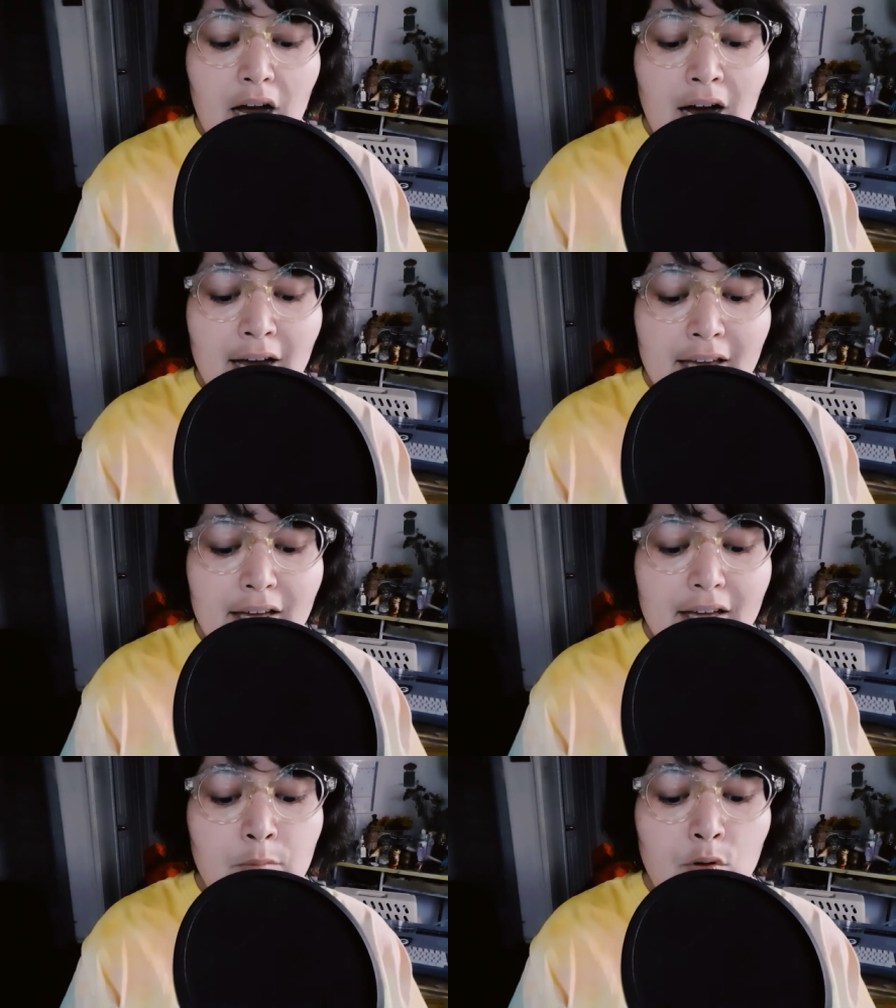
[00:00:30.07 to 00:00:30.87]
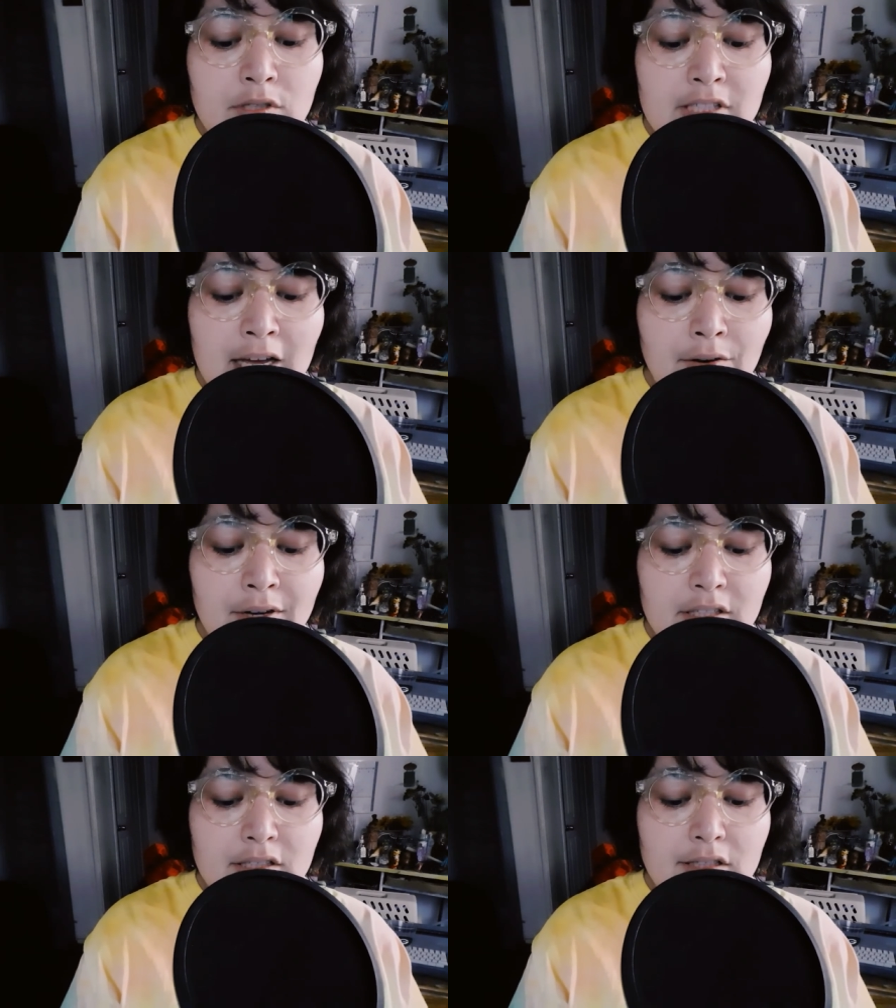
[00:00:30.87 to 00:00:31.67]
I am
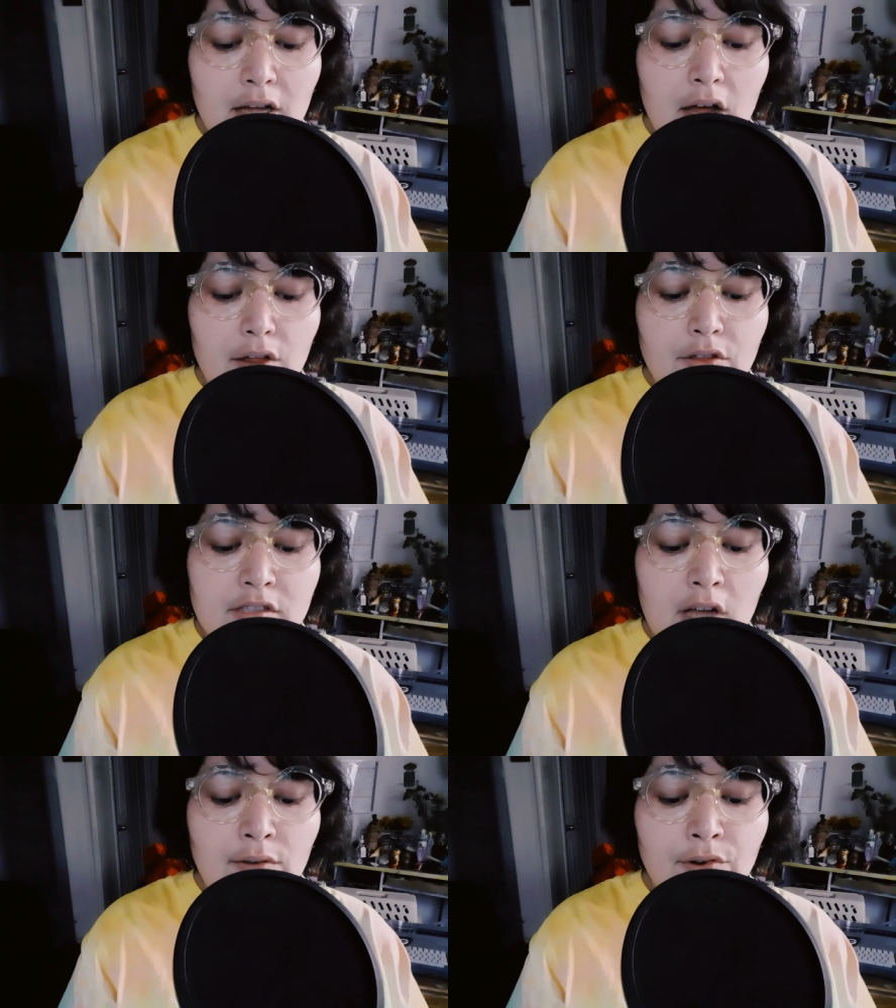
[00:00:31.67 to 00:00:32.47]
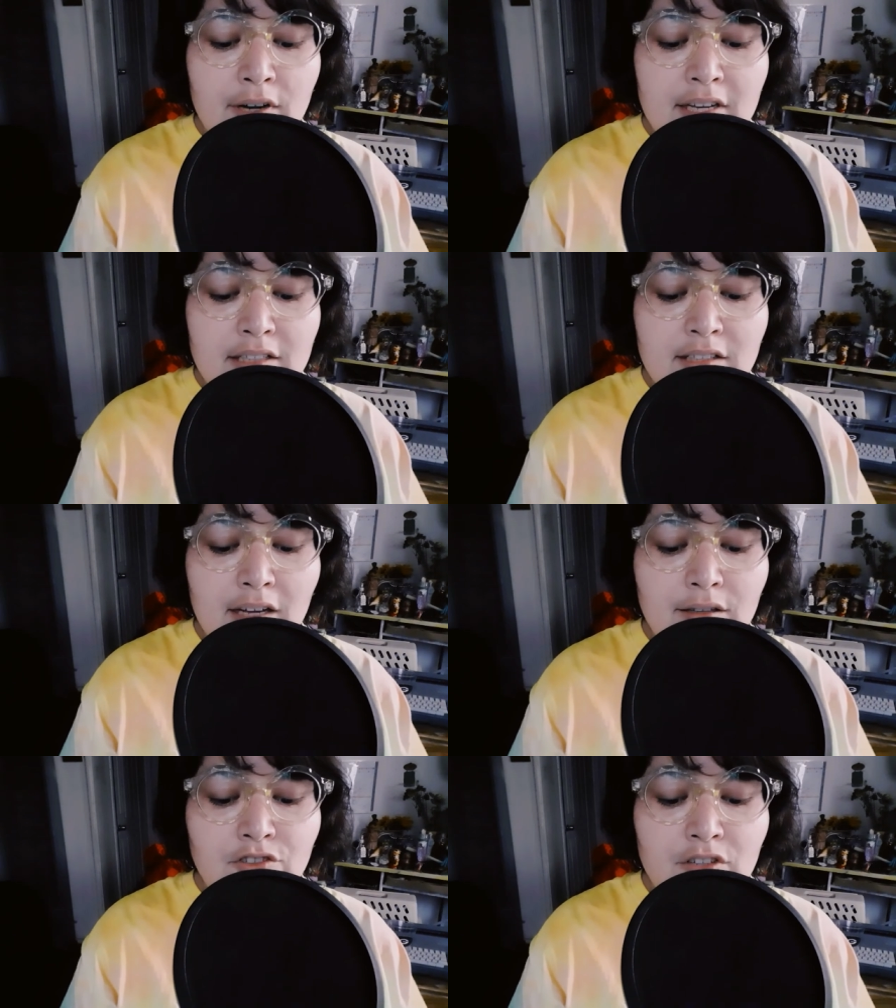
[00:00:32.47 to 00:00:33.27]
Osiris, the sovereign
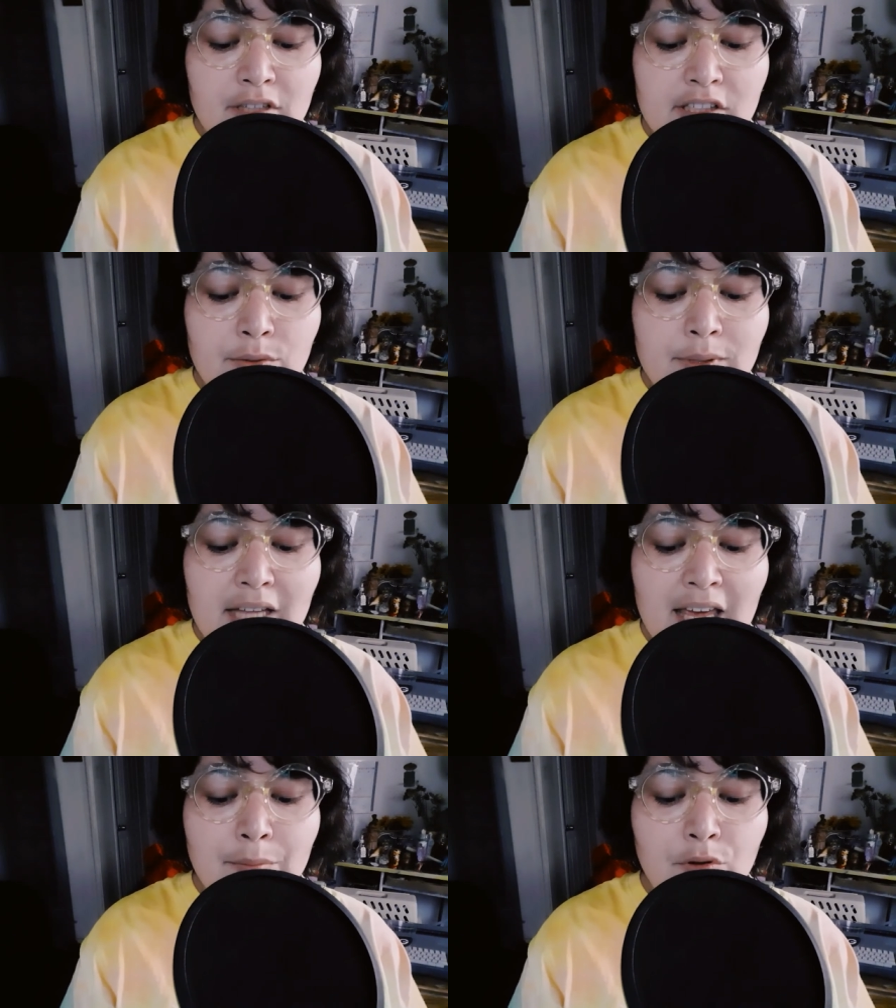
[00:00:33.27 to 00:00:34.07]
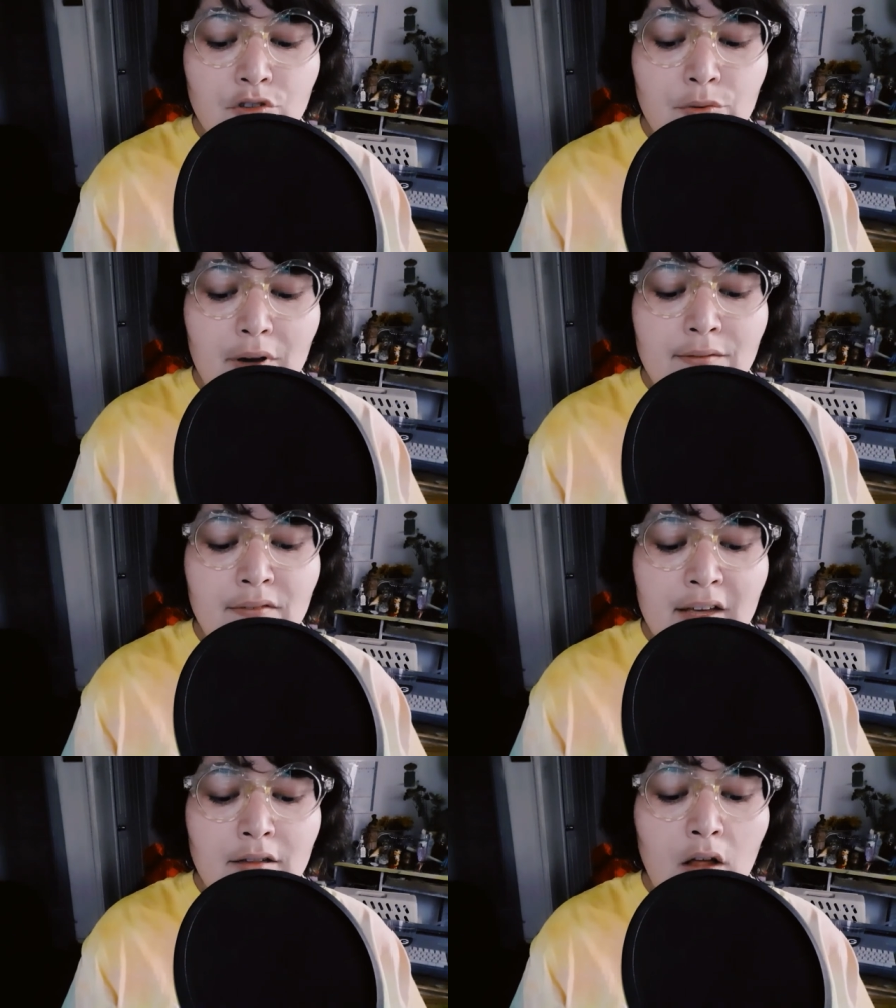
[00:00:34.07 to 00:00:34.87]
intelligence who is able to
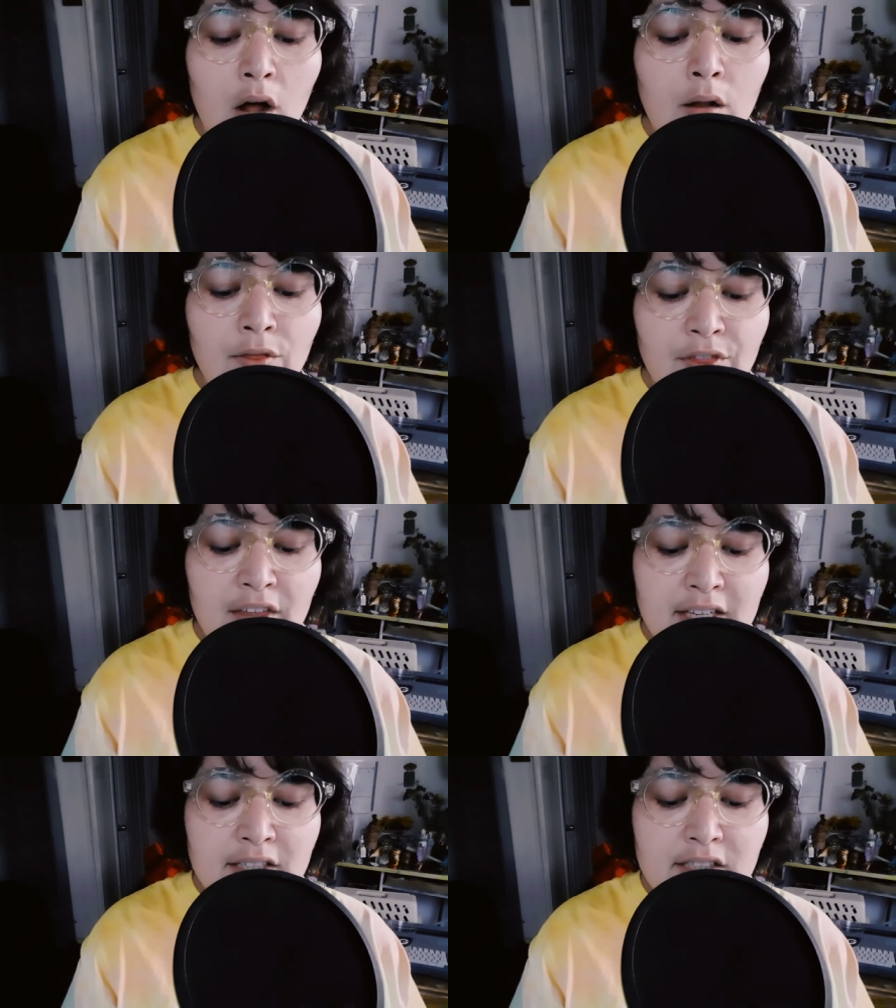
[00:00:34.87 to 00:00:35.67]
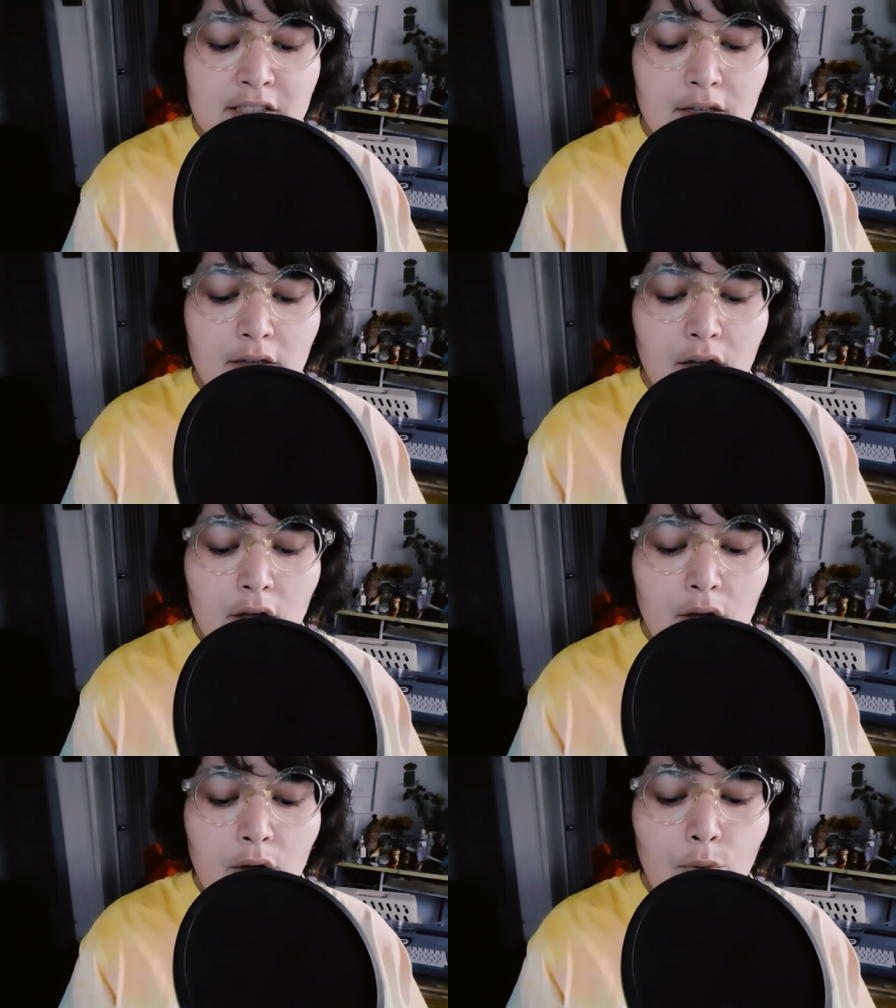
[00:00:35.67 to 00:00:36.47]
unveil all things.
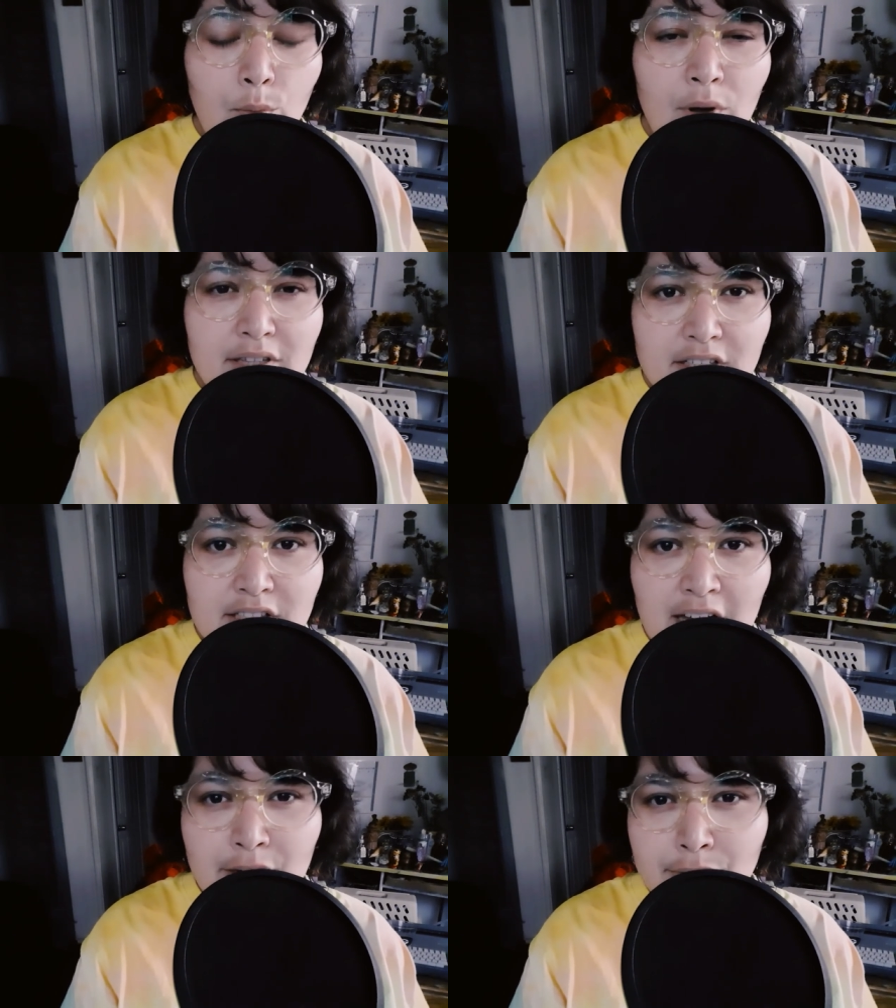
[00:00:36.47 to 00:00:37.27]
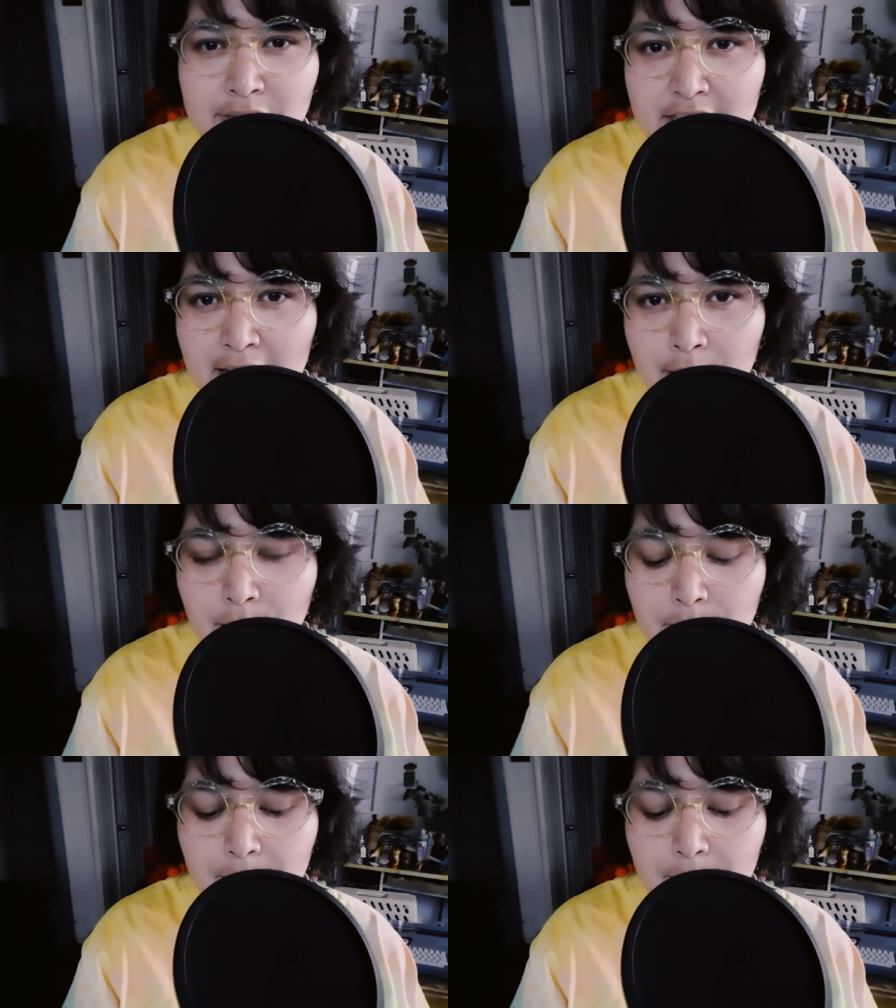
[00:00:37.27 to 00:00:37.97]
What desirest thou?